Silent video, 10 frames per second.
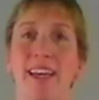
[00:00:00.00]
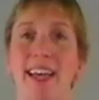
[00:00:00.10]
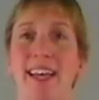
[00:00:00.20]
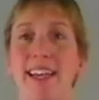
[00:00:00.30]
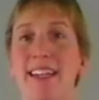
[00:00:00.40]

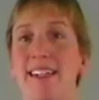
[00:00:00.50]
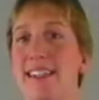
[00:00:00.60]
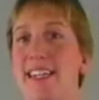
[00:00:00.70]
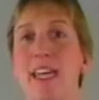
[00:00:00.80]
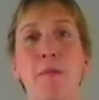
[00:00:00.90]
and it'll
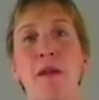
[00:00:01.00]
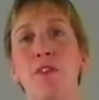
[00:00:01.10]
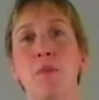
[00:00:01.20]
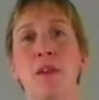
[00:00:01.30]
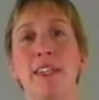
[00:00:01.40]
keep
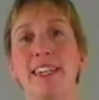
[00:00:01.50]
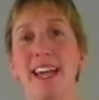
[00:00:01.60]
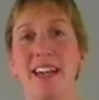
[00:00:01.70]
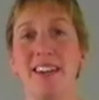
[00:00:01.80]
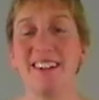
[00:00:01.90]
everybody
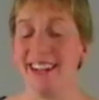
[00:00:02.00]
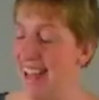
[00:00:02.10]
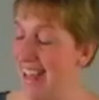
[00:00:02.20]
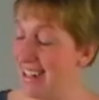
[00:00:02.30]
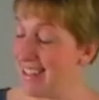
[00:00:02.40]
together.
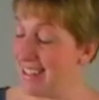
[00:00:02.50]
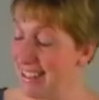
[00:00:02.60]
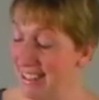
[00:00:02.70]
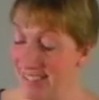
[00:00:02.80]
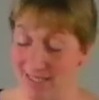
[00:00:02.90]
And
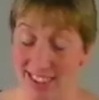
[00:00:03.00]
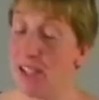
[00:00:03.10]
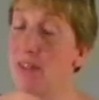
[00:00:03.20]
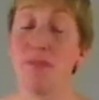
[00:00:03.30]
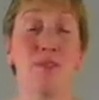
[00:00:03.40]

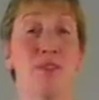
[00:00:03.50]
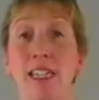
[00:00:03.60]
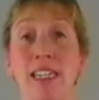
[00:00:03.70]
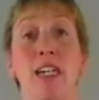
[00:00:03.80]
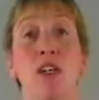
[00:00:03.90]
so
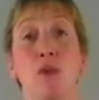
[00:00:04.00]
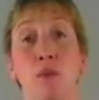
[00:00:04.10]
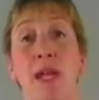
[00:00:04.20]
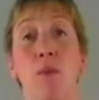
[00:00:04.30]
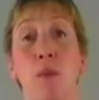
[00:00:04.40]
really a
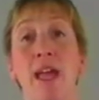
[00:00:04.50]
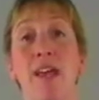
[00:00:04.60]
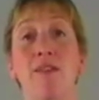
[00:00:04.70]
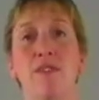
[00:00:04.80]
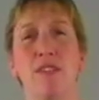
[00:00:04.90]
great way
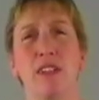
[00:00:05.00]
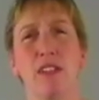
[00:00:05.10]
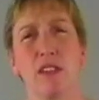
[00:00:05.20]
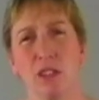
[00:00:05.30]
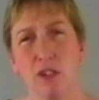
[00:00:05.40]
of
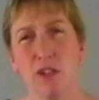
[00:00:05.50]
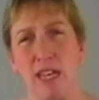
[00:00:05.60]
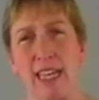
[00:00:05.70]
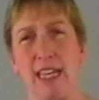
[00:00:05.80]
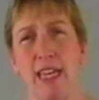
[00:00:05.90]

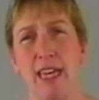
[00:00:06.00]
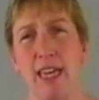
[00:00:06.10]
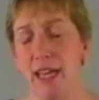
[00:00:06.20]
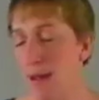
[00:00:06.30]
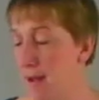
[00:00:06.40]
learning,
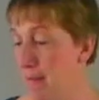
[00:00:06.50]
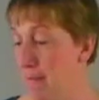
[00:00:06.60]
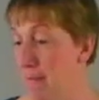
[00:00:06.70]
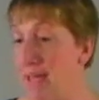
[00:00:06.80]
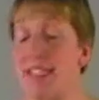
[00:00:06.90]

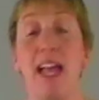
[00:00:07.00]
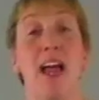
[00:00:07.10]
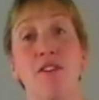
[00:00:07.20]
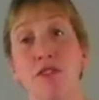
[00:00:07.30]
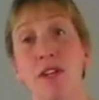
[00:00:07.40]
makes
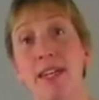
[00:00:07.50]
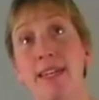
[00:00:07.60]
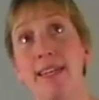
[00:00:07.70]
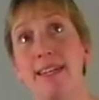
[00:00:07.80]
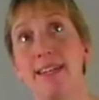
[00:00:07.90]
every